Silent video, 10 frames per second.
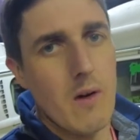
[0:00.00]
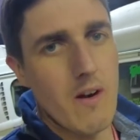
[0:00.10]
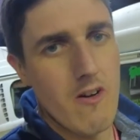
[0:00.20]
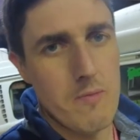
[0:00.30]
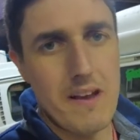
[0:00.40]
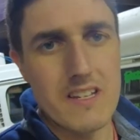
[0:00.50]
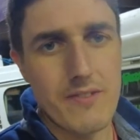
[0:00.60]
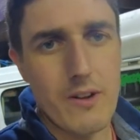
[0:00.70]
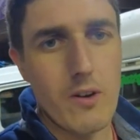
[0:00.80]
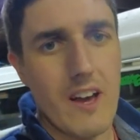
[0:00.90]
where I replaced
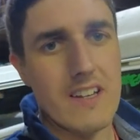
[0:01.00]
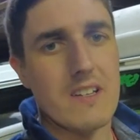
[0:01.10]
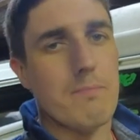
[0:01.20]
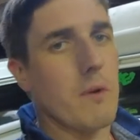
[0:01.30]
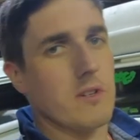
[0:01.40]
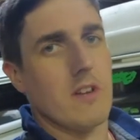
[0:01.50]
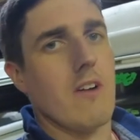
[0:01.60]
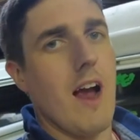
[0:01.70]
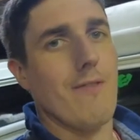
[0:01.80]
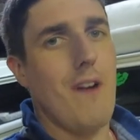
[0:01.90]
the fuel lines, but
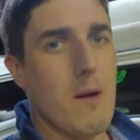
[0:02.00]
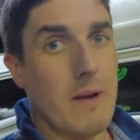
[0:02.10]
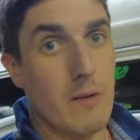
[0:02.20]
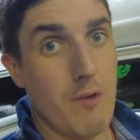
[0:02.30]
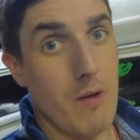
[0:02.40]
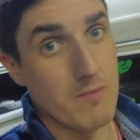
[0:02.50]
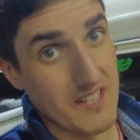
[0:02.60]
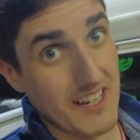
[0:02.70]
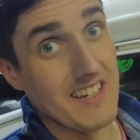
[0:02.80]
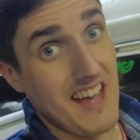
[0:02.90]
there are far bigger problems
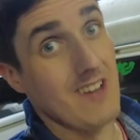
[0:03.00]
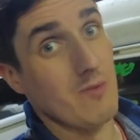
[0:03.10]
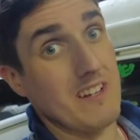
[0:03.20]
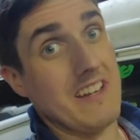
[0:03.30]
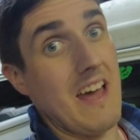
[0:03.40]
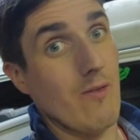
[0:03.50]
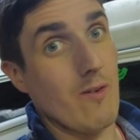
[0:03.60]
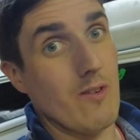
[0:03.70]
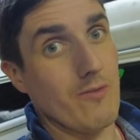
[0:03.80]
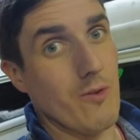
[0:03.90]
to contend with now,
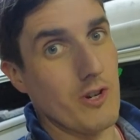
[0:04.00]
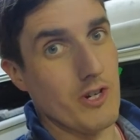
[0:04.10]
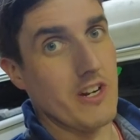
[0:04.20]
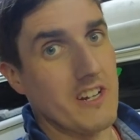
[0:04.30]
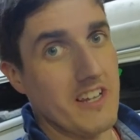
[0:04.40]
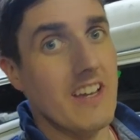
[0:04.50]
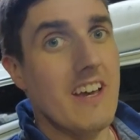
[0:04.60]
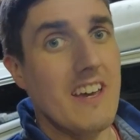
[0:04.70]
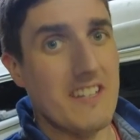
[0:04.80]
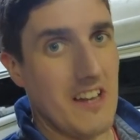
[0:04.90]
unfortunately.
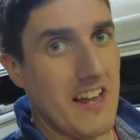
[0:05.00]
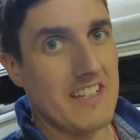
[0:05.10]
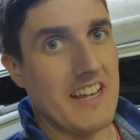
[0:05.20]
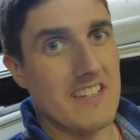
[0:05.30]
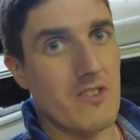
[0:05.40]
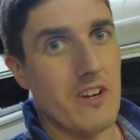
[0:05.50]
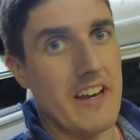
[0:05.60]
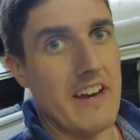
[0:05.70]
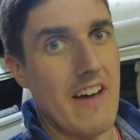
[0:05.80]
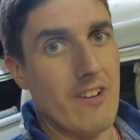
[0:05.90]
So let's get stuck
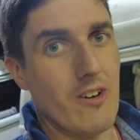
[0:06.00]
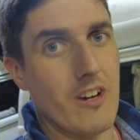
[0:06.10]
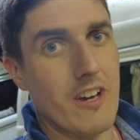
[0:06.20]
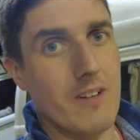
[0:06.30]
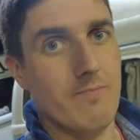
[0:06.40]
in and have a look.